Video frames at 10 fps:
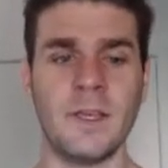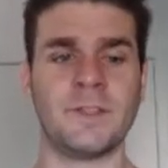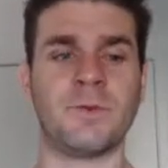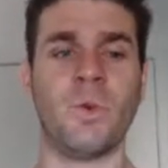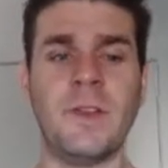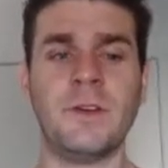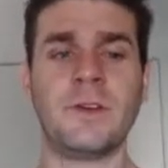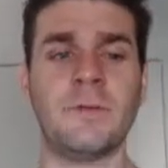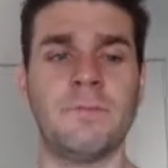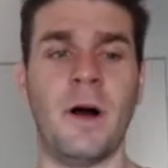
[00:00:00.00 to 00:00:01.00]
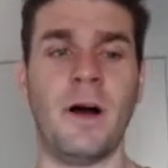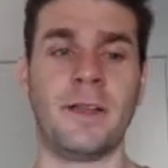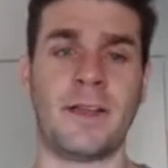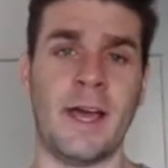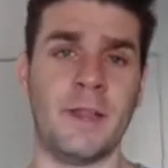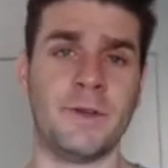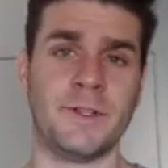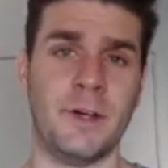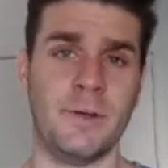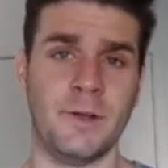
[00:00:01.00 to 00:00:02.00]
It's when you combine a calorie
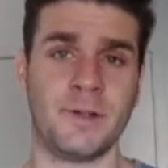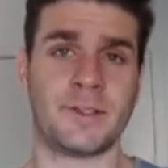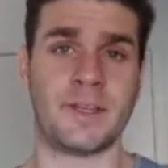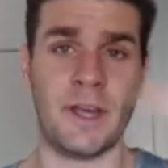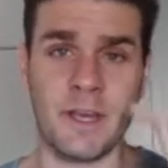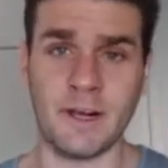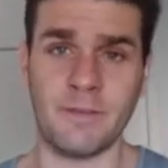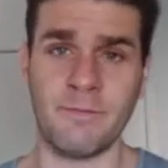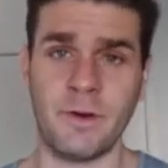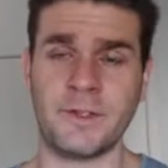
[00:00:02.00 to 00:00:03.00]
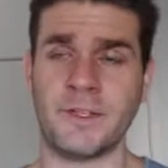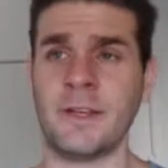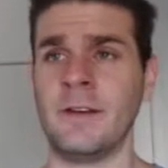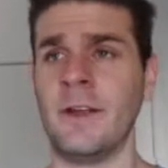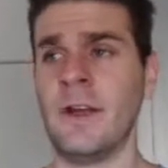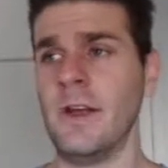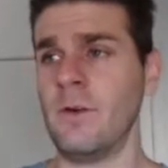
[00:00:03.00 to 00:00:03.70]
surplus, getting enough protein,